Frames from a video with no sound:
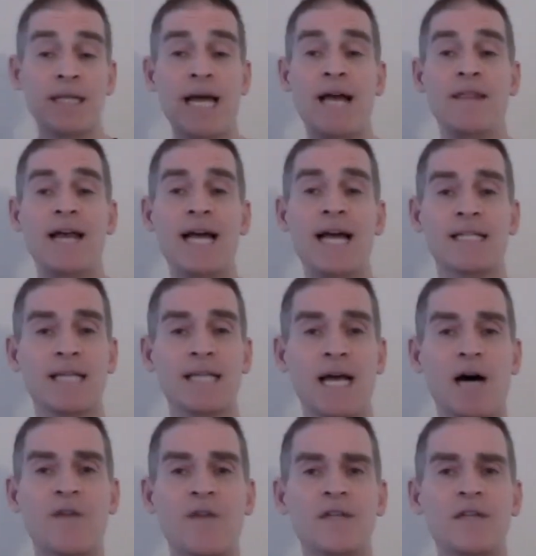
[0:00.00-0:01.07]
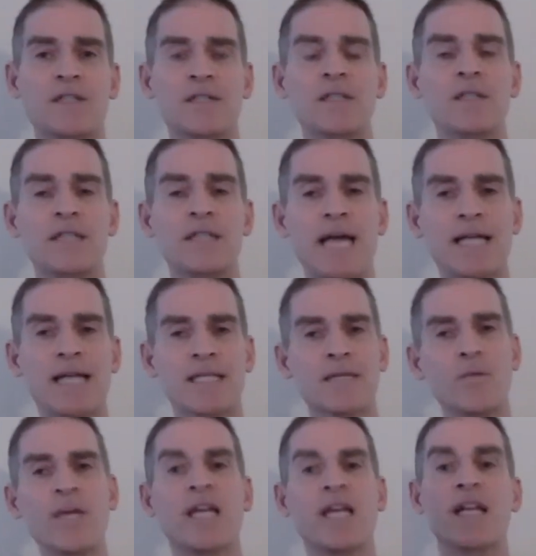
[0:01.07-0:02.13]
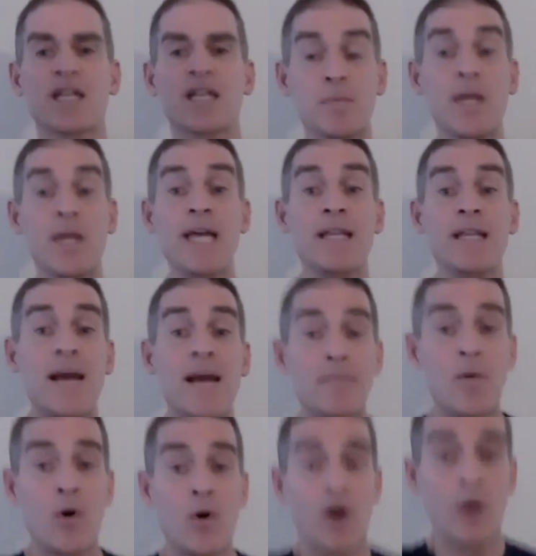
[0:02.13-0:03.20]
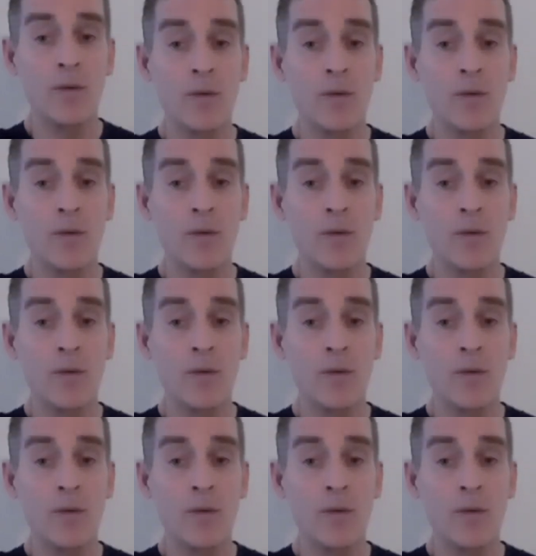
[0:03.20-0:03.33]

That's alpha. We can explain that more.